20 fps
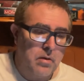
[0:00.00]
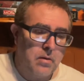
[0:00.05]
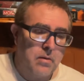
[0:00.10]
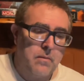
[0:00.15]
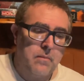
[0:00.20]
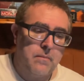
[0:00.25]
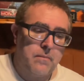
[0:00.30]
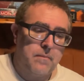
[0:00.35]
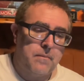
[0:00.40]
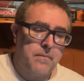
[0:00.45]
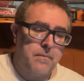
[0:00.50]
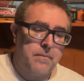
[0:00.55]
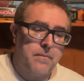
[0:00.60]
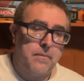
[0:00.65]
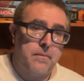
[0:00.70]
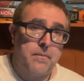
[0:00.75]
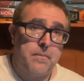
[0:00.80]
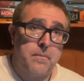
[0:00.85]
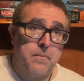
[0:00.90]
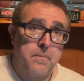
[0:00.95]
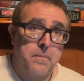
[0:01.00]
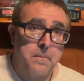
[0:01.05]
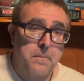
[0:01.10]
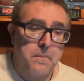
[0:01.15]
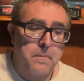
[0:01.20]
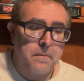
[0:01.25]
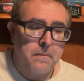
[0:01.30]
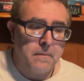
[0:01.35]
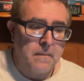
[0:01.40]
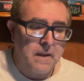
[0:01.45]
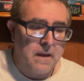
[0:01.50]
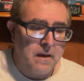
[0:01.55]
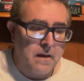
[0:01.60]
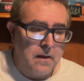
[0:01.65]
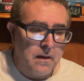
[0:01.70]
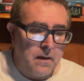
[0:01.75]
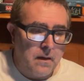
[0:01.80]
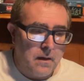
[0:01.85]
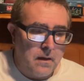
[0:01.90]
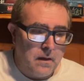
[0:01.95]

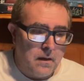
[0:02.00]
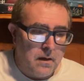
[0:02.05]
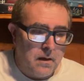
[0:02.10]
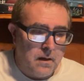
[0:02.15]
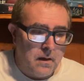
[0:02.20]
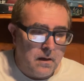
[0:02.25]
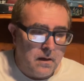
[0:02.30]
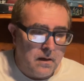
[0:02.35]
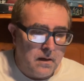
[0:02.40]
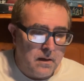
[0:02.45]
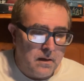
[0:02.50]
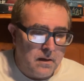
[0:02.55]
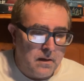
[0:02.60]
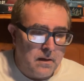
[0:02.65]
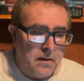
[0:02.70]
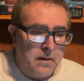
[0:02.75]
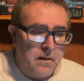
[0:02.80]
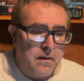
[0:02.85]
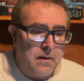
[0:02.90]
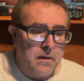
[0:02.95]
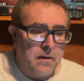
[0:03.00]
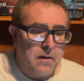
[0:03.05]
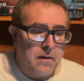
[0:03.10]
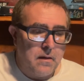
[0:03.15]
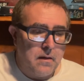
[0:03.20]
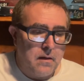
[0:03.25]
Nothing is said.